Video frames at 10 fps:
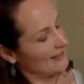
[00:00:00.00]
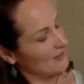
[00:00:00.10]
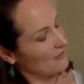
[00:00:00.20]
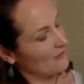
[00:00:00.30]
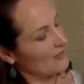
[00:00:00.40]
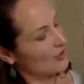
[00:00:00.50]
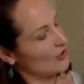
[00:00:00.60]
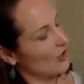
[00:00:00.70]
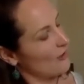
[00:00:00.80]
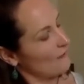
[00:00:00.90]
We feel
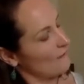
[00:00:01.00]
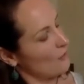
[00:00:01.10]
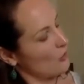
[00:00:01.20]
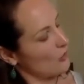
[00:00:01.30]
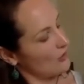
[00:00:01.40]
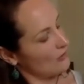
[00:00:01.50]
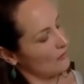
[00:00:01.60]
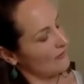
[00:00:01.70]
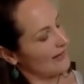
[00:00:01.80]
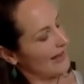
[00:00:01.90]
joyful.
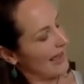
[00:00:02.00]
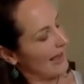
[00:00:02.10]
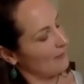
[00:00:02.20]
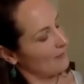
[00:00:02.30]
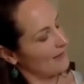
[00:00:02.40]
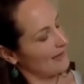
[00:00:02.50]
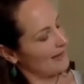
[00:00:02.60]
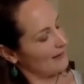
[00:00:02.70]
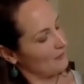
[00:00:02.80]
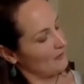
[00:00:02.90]
We feel
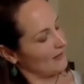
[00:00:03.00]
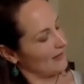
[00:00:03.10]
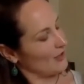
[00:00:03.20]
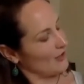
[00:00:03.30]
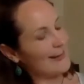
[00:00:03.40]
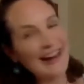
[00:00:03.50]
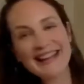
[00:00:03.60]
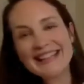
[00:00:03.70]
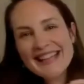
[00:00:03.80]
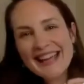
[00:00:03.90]
happy. We feel
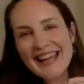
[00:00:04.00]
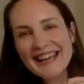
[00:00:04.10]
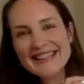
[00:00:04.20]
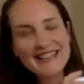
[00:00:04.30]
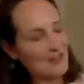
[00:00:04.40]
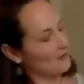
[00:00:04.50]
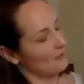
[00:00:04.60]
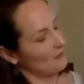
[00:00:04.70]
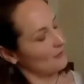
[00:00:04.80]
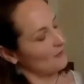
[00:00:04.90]
connected.
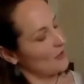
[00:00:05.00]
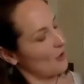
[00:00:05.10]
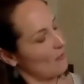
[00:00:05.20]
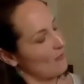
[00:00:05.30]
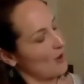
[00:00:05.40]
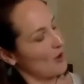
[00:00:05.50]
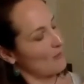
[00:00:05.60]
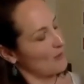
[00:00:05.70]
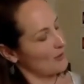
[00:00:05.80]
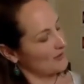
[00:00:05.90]
We feel our
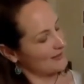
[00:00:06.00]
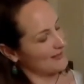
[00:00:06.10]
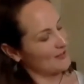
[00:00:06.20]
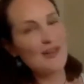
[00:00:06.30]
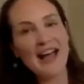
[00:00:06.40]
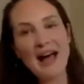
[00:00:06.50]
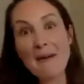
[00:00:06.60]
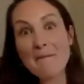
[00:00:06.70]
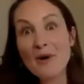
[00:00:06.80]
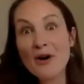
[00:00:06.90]
purpose. We are
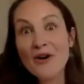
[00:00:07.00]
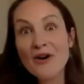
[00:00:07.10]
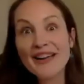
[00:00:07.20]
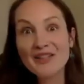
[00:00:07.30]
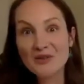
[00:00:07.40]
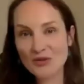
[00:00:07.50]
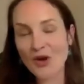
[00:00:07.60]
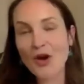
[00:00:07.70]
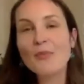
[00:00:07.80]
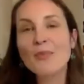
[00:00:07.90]
more into the
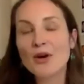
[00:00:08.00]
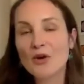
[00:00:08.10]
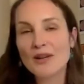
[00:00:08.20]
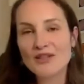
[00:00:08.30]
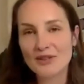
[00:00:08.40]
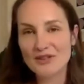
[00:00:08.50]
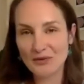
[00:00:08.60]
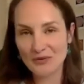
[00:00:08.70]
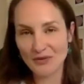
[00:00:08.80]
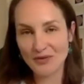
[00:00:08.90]
upper quadrant
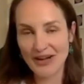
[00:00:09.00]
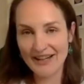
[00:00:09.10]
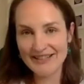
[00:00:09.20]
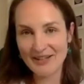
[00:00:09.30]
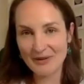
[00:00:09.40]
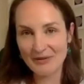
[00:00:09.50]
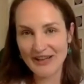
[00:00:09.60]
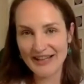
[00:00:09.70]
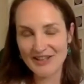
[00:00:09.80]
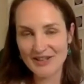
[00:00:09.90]
of the fractal
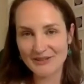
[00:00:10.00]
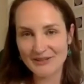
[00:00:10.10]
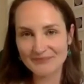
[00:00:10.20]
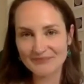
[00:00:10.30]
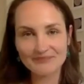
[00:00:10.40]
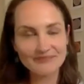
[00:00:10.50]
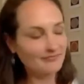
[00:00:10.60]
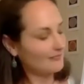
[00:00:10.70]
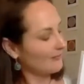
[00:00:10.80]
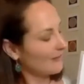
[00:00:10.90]
reflection.
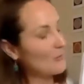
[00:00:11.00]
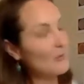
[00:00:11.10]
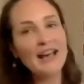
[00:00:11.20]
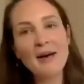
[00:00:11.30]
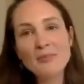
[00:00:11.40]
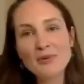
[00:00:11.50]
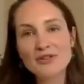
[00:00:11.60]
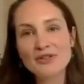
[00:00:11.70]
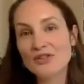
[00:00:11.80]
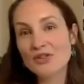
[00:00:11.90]
What
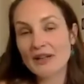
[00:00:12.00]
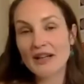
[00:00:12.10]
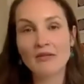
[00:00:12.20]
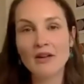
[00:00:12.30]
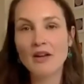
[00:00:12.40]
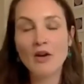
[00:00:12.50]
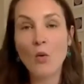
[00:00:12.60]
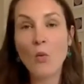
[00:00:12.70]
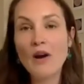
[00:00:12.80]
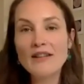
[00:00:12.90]
happens during
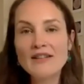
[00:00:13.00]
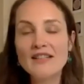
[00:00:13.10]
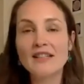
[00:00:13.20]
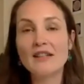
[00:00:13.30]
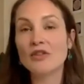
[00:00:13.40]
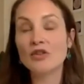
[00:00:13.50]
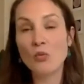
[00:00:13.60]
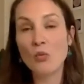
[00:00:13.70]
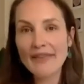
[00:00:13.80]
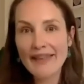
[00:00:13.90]
one day, even 1